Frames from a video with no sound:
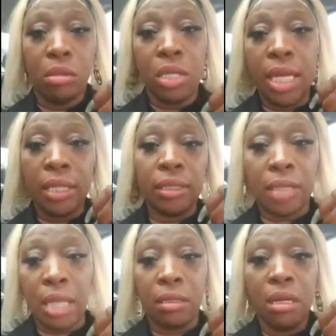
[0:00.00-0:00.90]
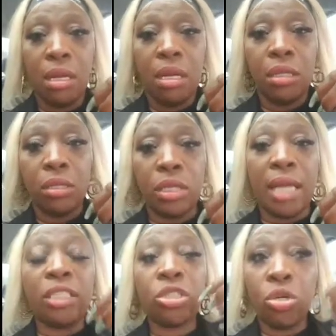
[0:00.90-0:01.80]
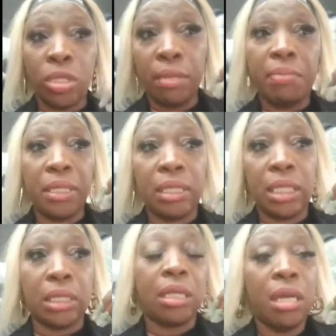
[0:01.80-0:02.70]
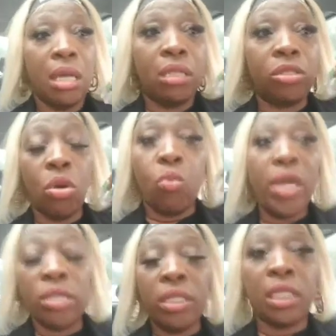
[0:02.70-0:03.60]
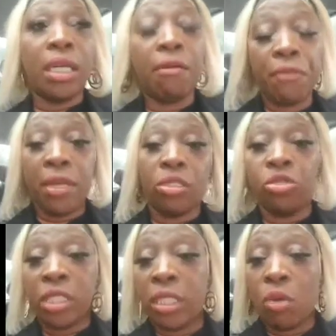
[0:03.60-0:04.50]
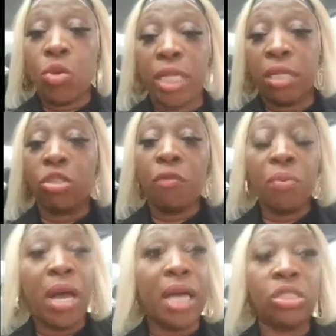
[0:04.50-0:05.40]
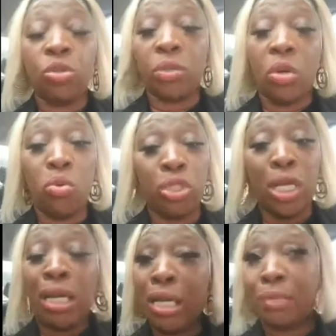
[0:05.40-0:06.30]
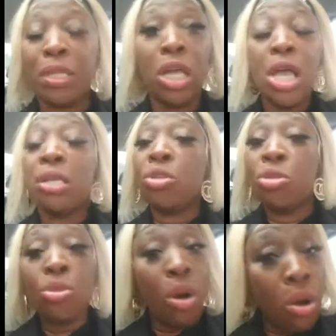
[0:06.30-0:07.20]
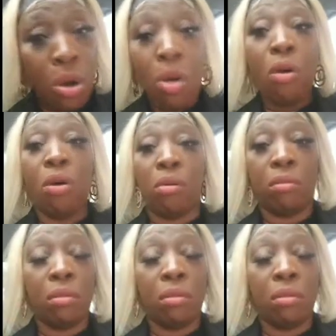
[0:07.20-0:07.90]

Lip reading: You understand? And study the business. So when they say Coffee dressed that way, that no people assume, say, oh, she a lesbian. No.